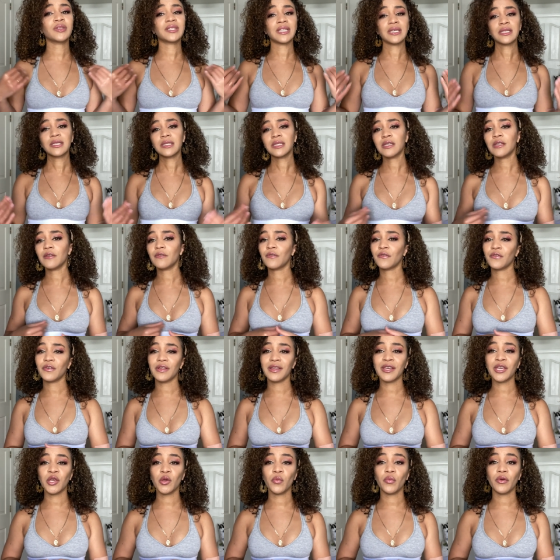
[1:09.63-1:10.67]
doesn't even feel
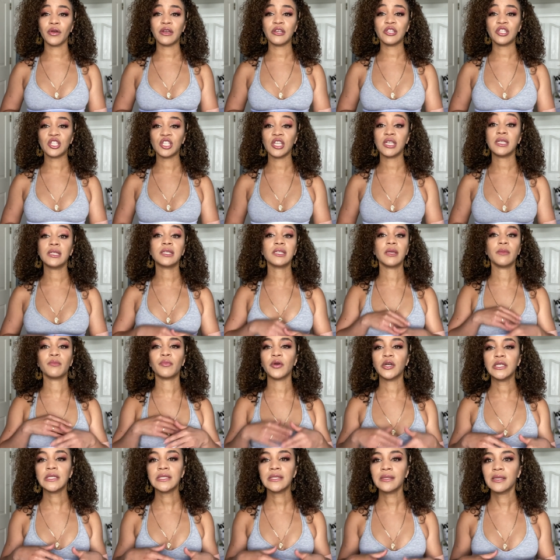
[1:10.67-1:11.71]
like you're wearing jeans. And
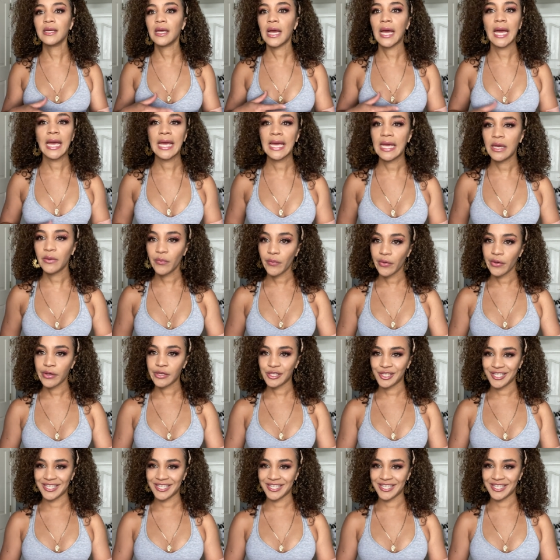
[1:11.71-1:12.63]
personally, I hate wearing